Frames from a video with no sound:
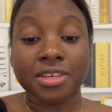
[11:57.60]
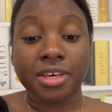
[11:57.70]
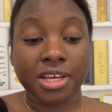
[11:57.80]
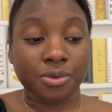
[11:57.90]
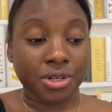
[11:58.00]

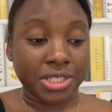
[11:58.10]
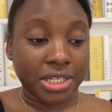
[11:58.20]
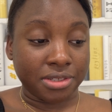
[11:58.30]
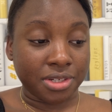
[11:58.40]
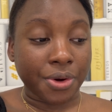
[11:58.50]
And we're
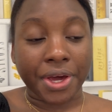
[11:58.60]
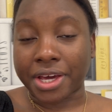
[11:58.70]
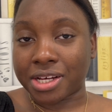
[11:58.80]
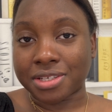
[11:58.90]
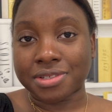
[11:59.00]
done. Okay,
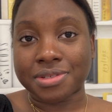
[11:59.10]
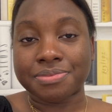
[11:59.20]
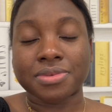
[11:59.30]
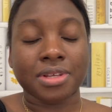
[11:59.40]
guys.